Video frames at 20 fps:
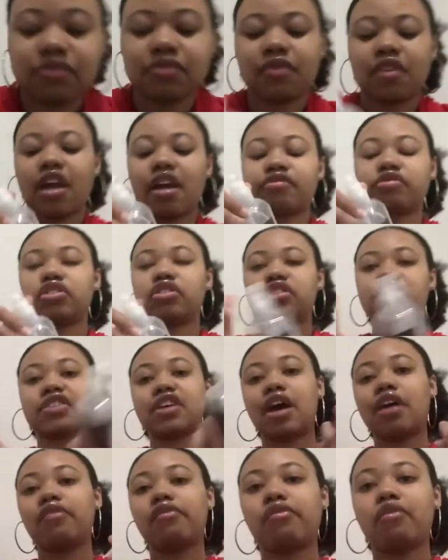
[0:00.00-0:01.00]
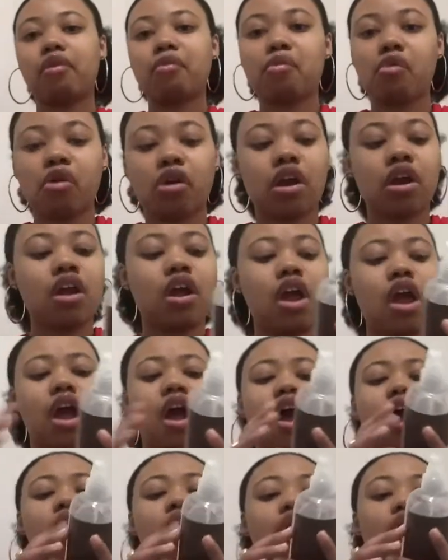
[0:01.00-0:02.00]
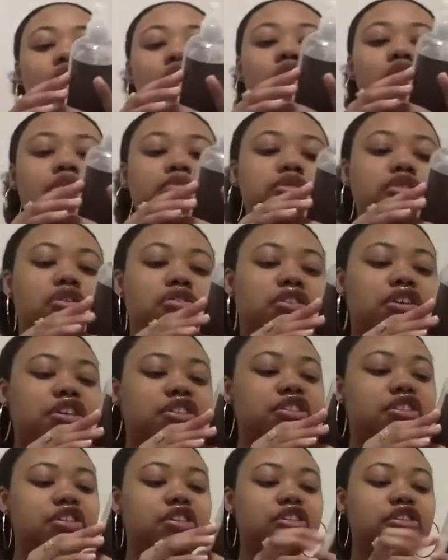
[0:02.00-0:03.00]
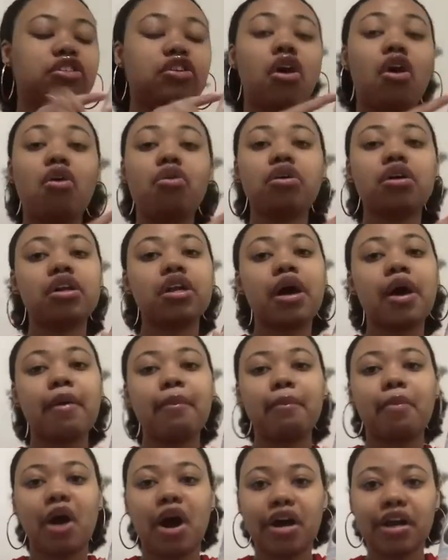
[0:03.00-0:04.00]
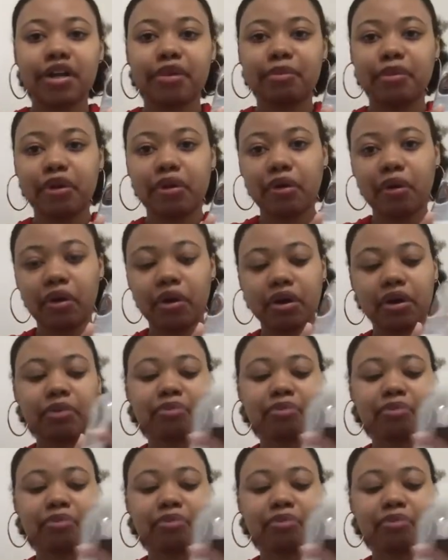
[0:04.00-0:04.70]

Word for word: after this, I have one more. So this is coconut body milk,